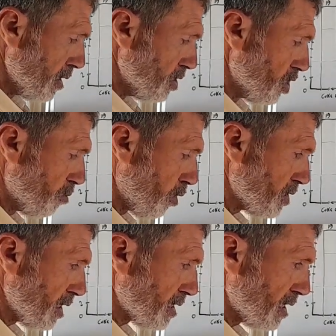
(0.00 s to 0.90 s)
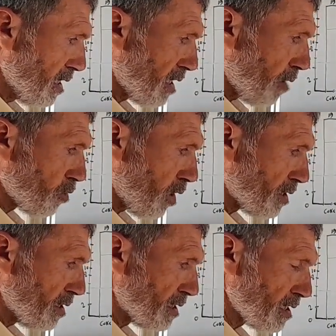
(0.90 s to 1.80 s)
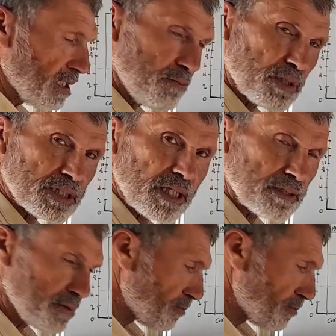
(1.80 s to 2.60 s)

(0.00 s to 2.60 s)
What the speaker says: 0.16 times 100, 16%.